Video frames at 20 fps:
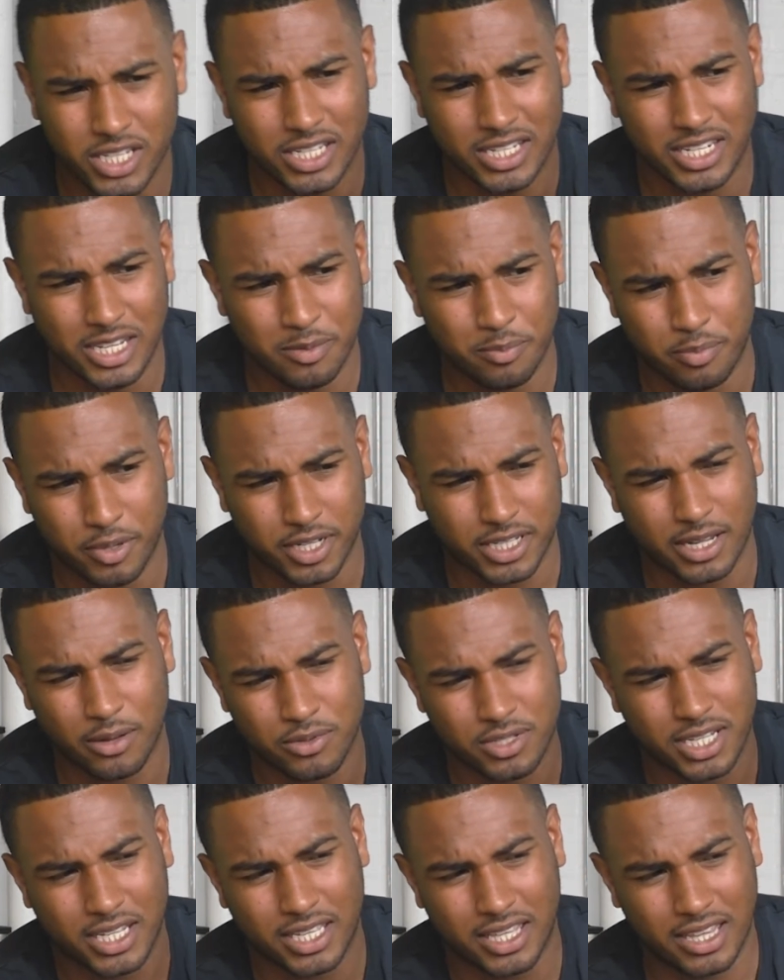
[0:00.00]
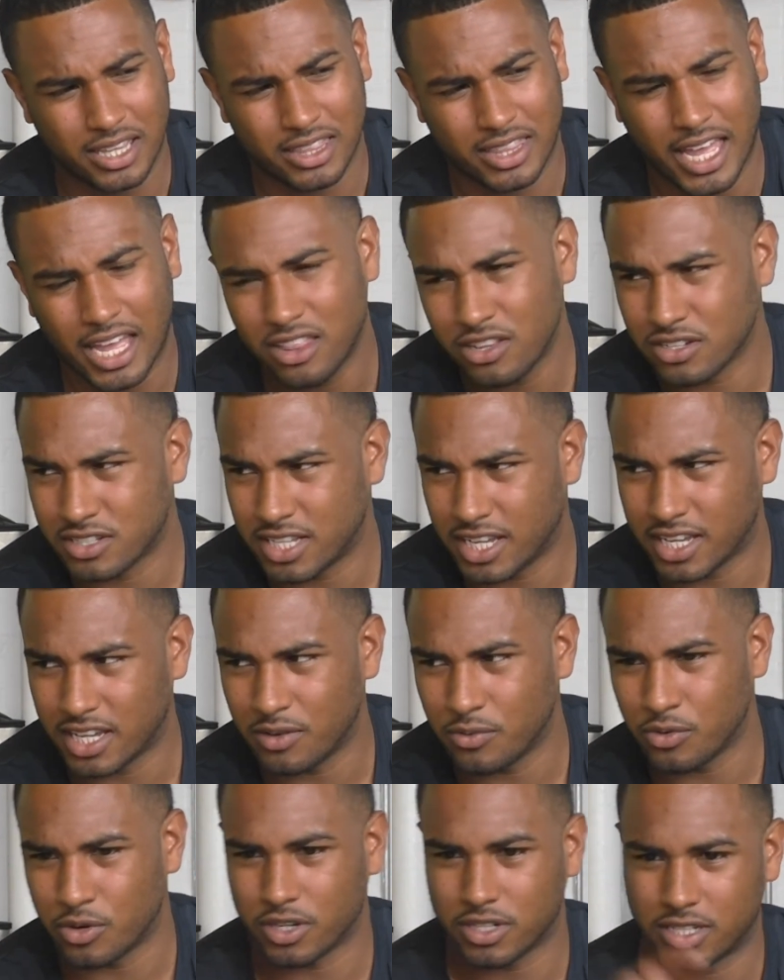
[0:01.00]
nitpicked. I was like, that looks like it
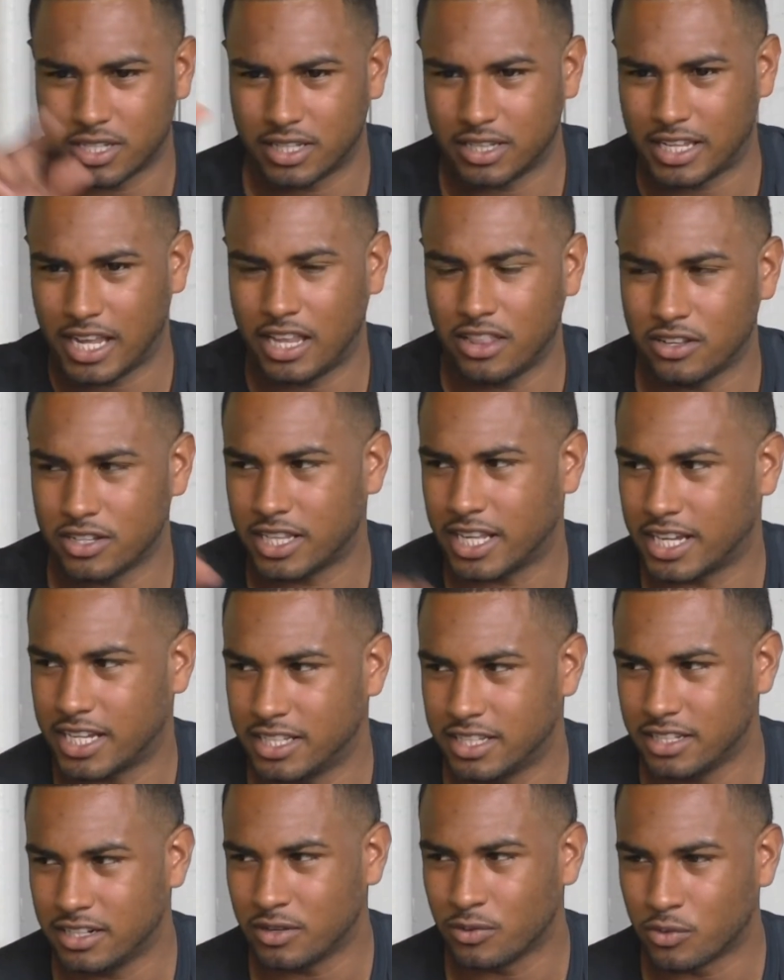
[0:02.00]
worked. That looked like it didn't